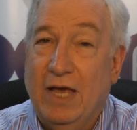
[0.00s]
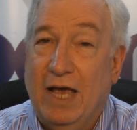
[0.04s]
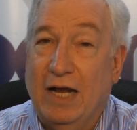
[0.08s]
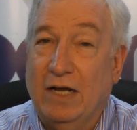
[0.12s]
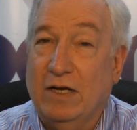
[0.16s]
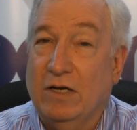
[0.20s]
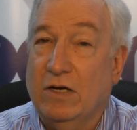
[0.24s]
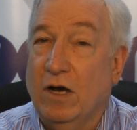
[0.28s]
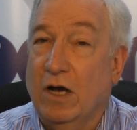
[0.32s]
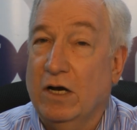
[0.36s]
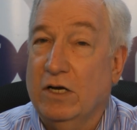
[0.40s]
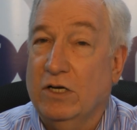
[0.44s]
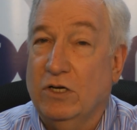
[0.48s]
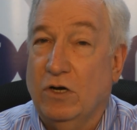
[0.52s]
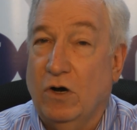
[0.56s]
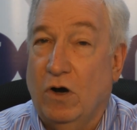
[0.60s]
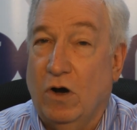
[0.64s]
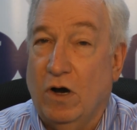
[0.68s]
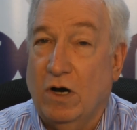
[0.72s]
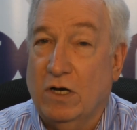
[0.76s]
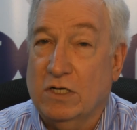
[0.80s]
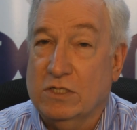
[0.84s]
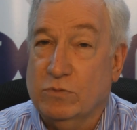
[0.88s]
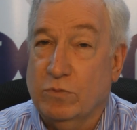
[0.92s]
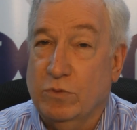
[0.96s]
and cut
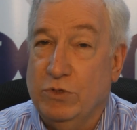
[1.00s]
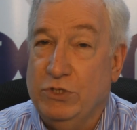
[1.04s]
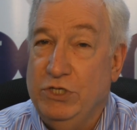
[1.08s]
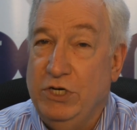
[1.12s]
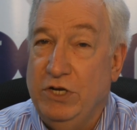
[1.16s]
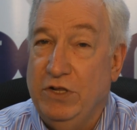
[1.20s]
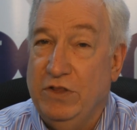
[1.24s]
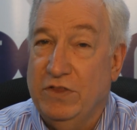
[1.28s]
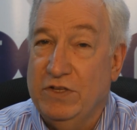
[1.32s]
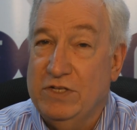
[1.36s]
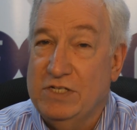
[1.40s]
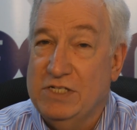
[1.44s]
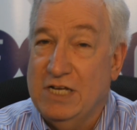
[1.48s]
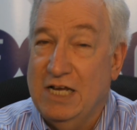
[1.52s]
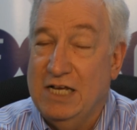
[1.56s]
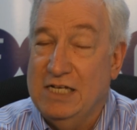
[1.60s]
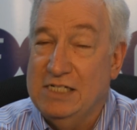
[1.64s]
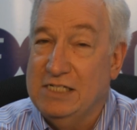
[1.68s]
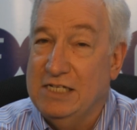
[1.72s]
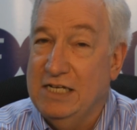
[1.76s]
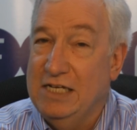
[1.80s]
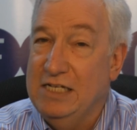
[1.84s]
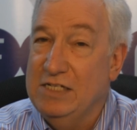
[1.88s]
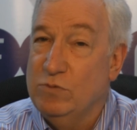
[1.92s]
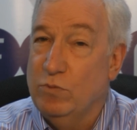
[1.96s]
costs, which he
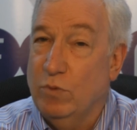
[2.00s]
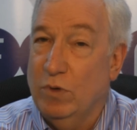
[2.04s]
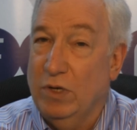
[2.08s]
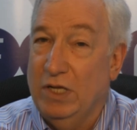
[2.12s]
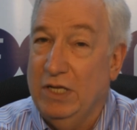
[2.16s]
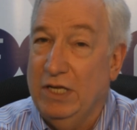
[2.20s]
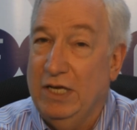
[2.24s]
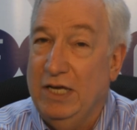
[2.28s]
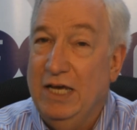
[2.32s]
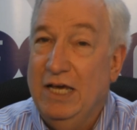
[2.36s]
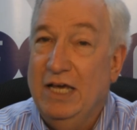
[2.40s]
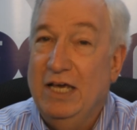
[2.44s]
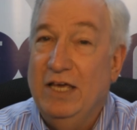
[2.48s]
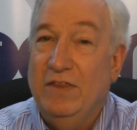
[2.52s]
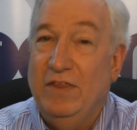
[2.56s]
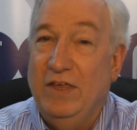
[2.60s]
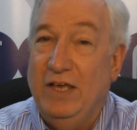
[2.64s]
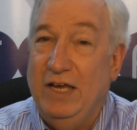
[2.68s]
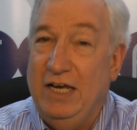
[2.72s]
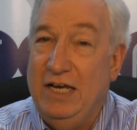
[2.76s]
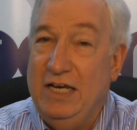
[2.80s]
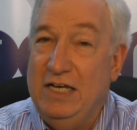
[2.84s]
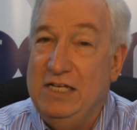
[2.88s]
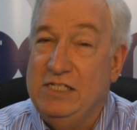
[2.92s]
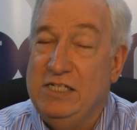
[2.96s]
says is really
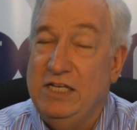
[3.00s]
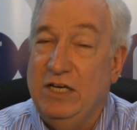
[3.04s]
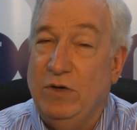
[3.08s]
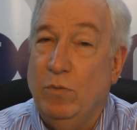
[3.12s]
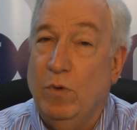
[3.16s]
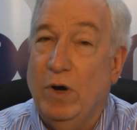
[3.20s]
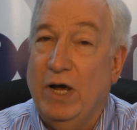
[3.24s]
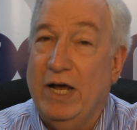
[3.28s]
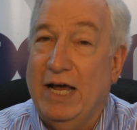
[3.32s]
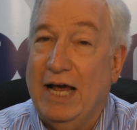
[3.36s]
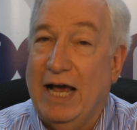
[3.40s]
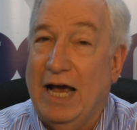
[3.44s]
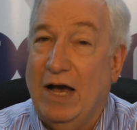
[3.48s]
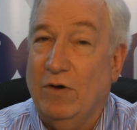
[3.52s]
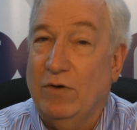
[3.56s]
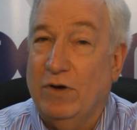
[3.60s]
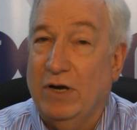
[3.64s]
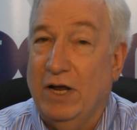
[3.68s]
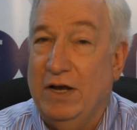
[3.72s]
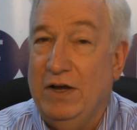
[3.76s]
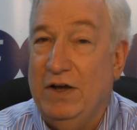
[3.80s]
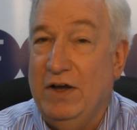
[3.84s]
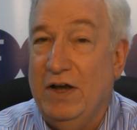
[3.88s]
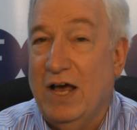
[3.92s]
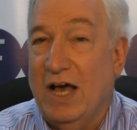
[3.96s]
the easy way
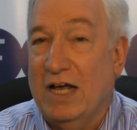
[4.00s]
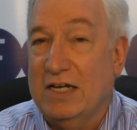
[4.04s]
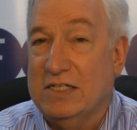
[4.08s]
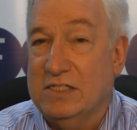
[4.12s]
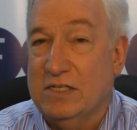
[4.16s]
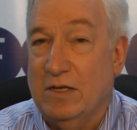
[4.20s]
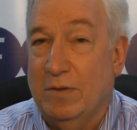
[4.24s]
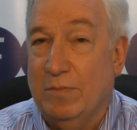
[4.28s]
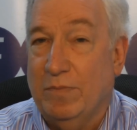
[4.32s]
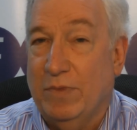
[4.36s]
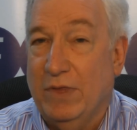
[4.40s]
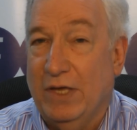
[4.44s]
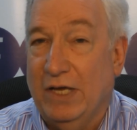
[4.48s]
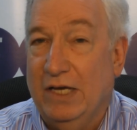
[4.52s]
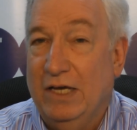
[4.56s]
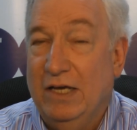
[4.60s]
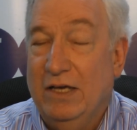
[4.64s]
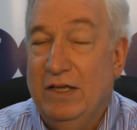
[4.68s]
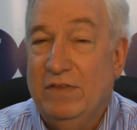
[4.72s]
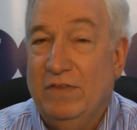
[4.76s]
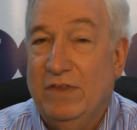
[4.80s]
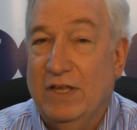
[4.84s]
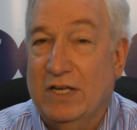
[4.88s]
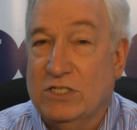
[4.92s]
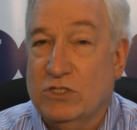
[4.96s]
out and not something
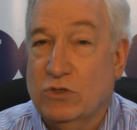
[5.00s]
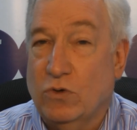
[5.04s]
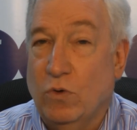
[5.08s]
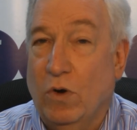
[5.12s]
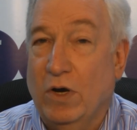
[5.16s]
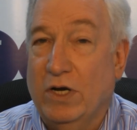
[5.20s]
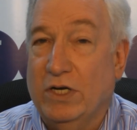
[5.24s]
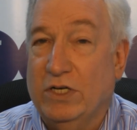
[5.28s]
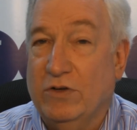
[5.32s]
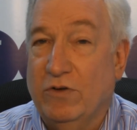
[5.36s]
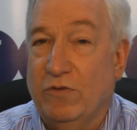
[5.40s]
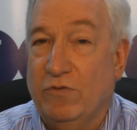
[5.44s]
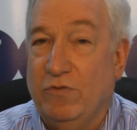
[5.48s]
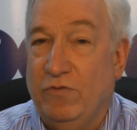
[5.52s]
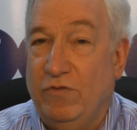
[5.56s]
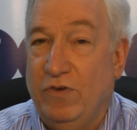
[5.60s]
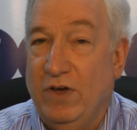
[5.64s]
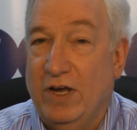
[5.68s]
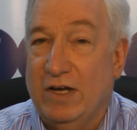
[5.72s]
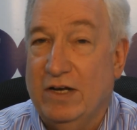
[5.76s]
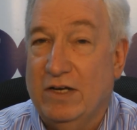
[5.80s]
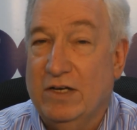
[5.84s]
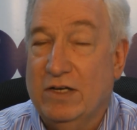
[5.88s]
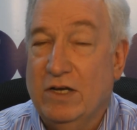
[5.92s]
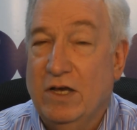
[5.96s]
that's going to
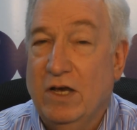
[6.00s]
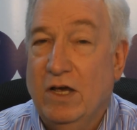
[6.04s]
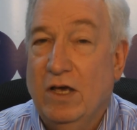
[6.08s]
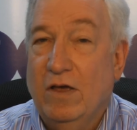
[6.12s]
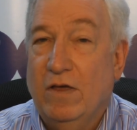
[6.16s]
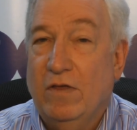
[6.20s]
fit